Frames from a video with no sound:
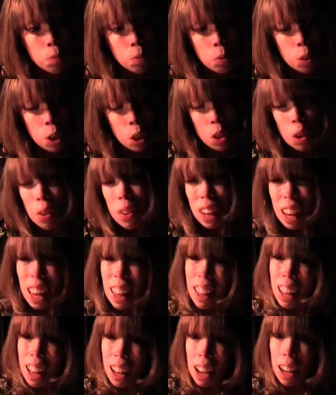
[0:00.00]
you don't get
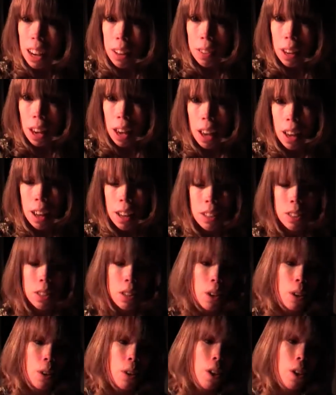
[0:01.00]
that kind of care so